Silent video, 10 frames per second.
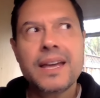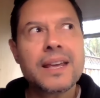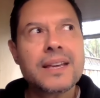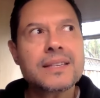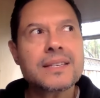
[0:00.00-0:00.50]

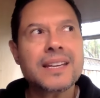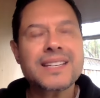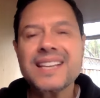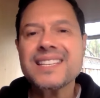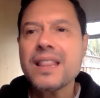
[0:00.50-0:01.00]
It
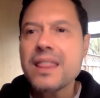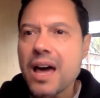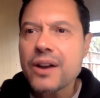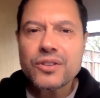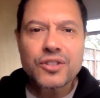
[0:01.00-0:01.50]
takes a
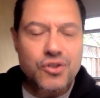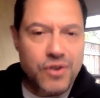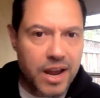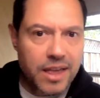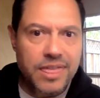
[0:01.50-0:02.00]
lot of
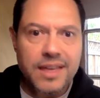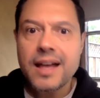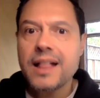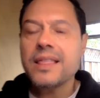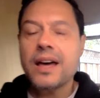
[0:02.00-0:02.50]
strength,
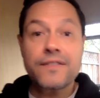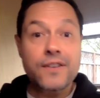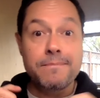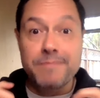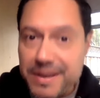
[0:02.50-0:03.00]
a lot of
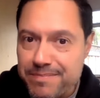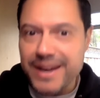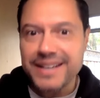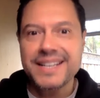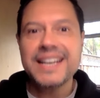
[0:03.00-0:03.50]

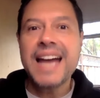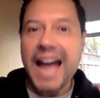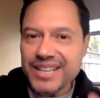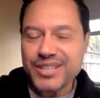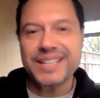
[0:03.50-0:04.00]
commitment,
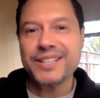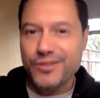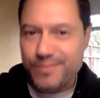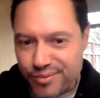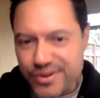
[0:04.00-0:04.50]
actually,
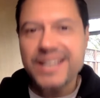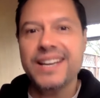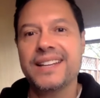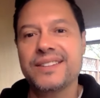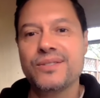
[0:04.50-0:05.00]
to bring
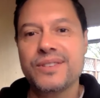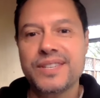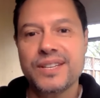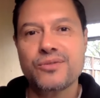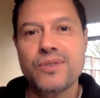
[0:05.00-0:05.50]
it into
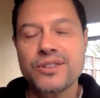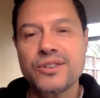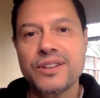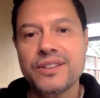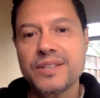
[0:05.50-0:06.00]
this
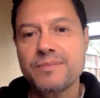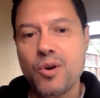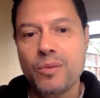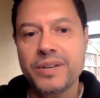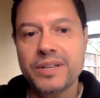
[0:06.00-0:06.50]
situation in this
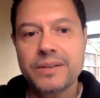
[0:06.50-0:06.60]
moment.